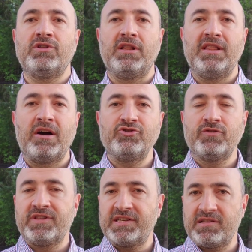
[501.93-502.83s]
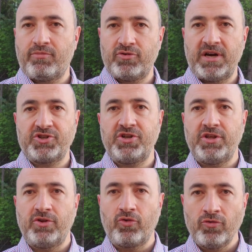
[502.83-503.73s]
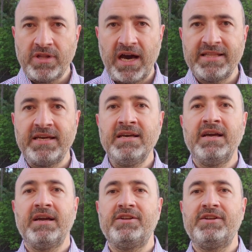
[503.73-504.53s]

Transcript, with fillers: the launch of Tesla production in Grünheide.